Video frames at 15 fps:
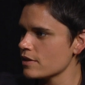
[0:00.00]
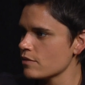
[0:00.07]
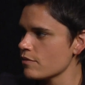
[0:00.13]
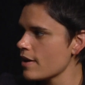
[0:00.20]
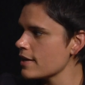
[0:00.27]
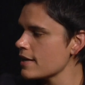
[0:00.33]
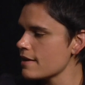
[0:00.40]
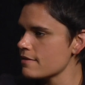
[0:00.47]

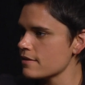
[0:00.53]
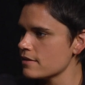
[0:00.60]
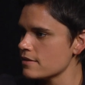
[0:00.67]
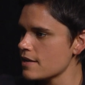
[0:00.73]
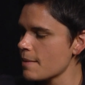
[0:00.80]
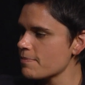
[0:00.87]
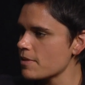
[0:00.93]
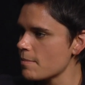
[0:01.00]
write as in
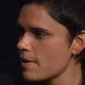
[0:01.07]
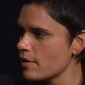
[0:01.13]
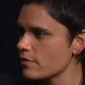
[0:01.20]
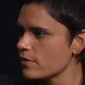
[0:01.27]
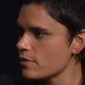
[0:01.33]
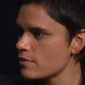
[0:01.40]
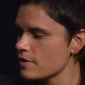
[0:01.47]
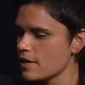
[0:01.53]
depth about
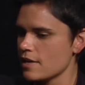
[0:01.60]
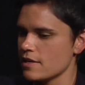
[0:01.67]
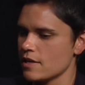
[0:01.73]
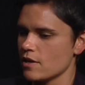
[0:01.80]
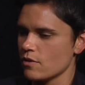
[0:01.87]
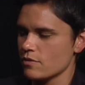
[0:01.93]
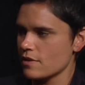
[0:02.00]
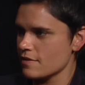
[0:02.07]
those 8
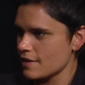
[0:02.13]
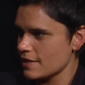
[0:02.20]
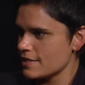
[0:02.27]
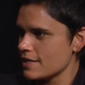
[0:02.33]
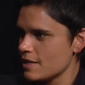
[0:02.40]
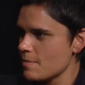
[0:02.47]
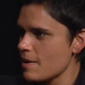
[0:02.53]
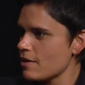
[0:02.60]
years as I
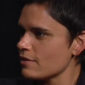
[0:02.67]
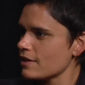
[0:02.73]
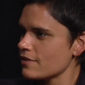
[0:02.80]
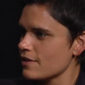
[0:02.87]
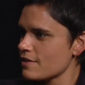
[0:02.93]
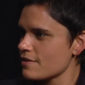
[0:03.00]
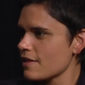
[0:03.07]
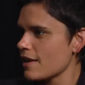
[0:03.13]
did about like
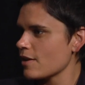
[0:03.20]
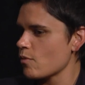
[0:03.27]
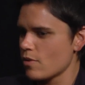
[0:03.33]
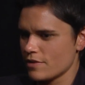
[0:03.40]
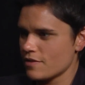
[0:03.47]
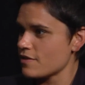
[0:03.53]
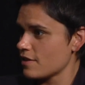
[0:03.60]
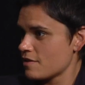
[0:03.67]
this
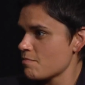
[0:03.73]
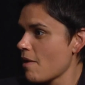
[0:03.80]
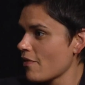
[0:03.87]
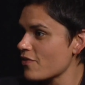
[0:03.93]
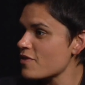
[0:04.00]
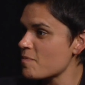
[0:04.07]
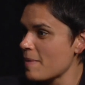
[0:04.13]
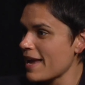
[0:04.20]

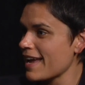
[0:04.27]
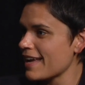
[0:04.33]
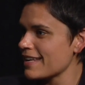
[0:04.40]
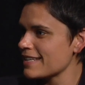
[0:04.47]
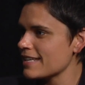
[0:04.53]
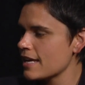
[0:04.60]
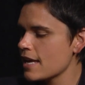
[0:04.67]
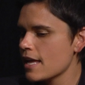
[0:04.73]
6-month span.
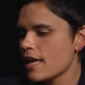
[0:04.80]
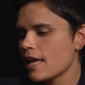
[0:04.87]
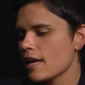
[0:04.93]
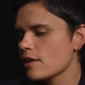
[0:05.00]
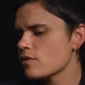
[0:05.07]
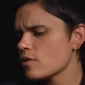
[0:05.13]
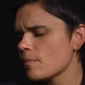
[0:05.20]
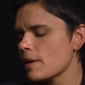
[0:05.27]

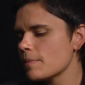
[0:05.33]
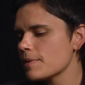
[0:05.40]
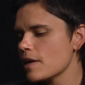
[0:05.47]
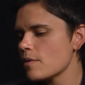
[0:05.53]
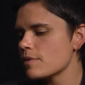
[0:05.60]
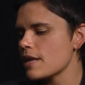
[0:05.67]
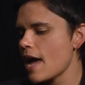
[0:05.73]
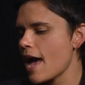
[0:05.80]
And so maybe I
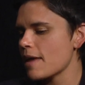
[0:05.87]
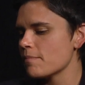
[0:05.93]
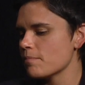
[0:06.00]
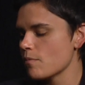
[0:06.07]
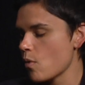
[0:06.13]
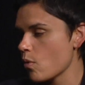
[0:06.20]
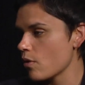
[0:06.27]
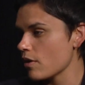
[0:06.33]
would add
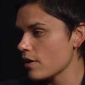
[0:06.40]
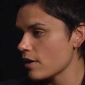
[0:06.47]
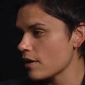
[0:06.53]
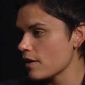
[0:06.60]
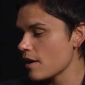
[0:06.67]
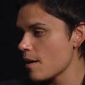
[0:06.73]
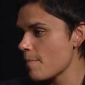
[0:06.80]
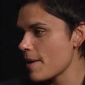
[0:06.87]

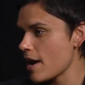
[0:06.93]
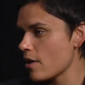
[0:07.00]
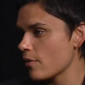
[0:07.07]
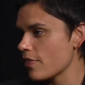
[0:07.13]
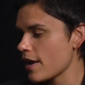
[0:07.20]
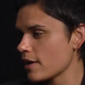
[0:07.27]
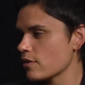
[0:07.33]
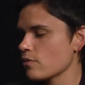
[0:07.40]
more
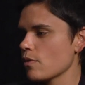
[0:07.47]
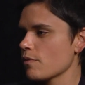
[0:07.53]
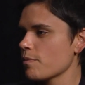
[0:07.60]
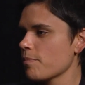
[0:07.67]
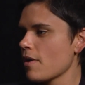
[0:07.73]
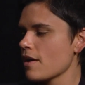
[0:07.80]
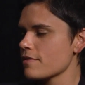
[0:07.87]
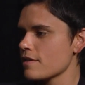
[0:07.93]
about that growth
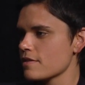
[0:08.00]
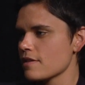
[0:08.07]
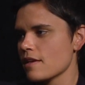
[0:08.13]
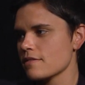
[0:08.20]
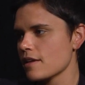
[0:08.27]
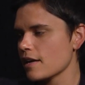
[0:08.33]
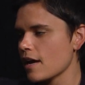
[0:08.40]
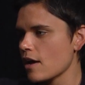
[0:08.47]
process
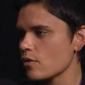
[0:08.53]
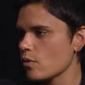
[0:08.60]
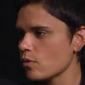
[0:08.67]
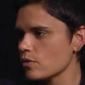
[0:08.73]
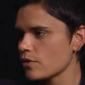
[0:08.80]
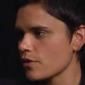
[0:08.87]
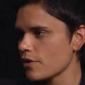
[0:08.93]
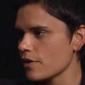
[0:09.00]
as I got
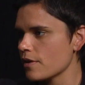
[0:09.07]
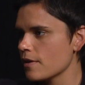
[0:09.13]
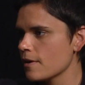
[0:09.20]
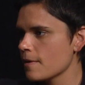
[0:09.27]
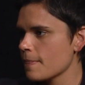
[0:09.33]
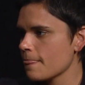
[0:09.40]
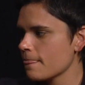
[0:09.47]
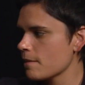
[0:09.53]
older,
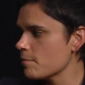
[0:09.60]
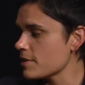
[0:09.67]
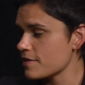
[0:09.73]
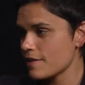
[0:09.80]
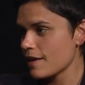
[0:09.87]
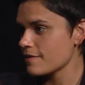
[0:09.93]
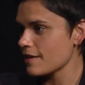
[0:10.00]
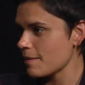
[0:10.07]

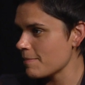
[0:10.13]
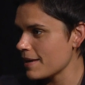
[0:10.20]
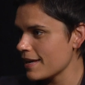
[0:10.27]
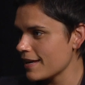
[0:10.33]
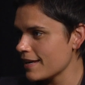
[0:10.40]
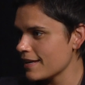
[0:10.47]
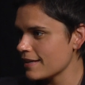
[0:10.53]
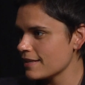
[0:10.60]
mistakes I
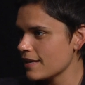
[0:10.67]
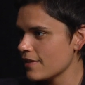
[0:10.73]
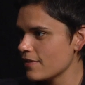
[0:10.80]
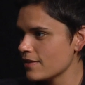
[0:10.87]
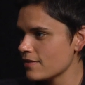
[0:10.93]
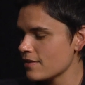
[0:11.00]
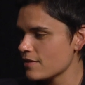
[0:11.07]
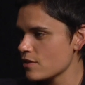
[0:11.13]
made, and
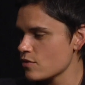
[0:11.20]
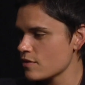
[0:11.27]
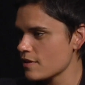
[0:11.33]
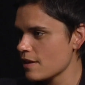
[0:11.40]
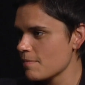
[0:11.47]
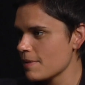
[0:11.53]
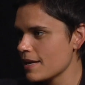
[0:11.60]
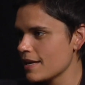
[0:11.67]
then decisions
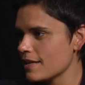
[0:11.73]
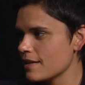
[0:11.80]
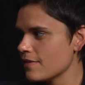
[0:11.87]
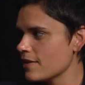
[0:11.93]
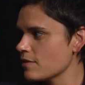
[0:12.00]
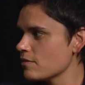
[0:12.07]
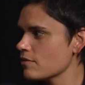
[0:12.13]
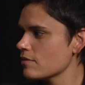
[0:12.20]
I made, and
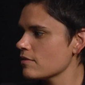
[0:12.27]
then